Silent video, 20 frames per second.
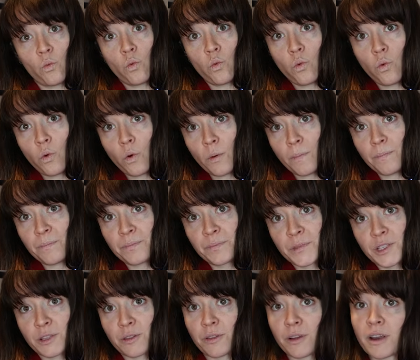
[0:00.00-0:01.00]
whoop,
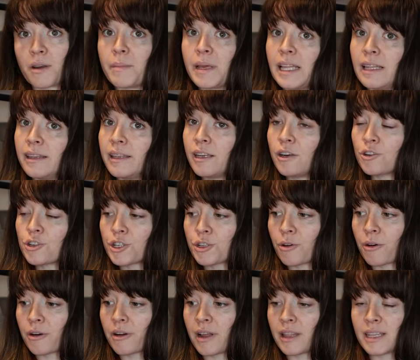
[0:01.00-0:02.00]
so they're gonna be a little
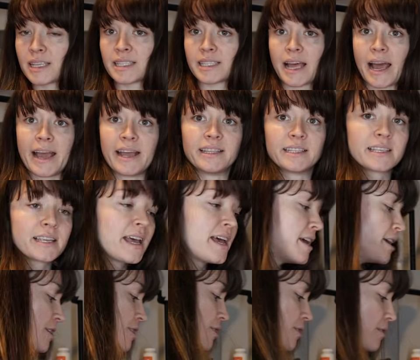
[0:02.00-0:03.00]
shorter on the sides.
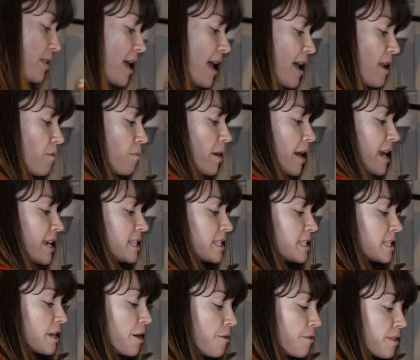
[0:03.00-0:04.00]
So then when I
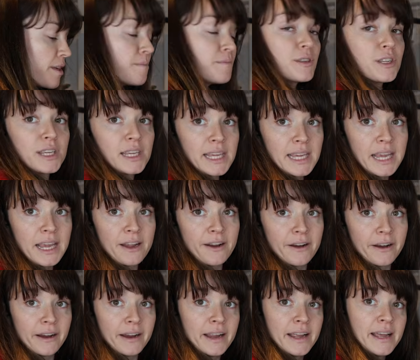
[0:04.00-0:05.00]
sew them to
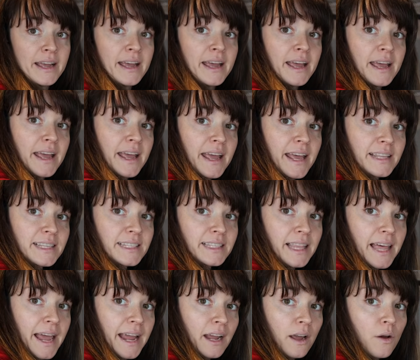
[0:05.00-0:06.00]
here, it's
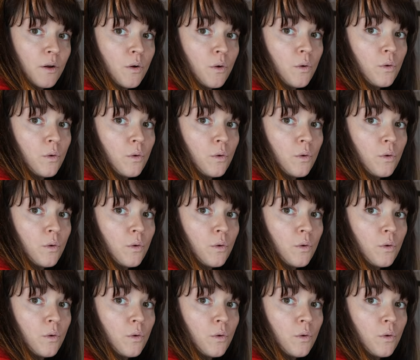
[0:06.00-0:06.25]
like,